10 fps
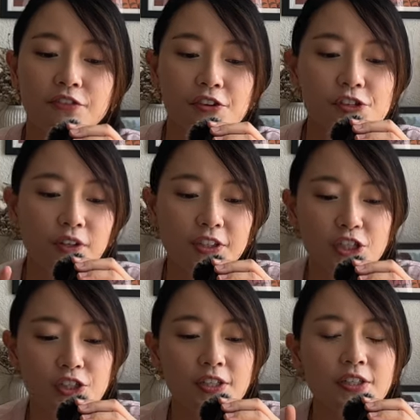First
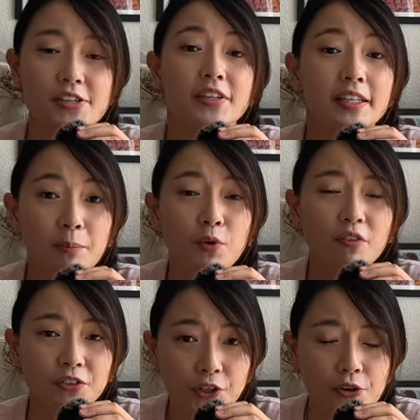condition is the number
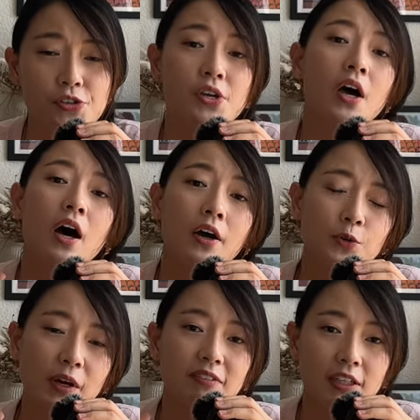of years
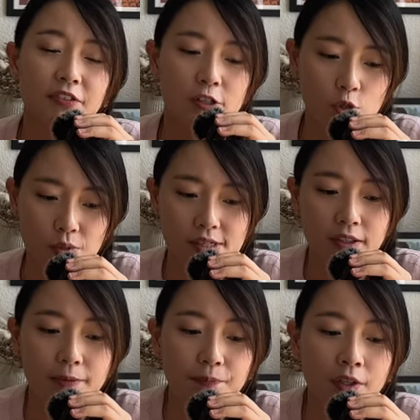you have lived in
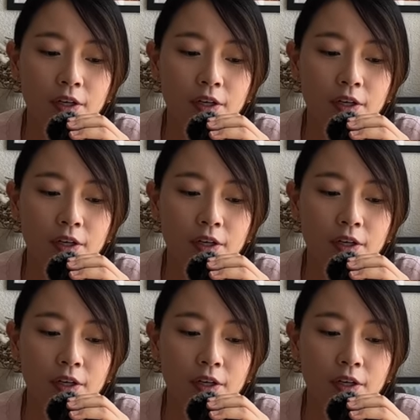Switzerland.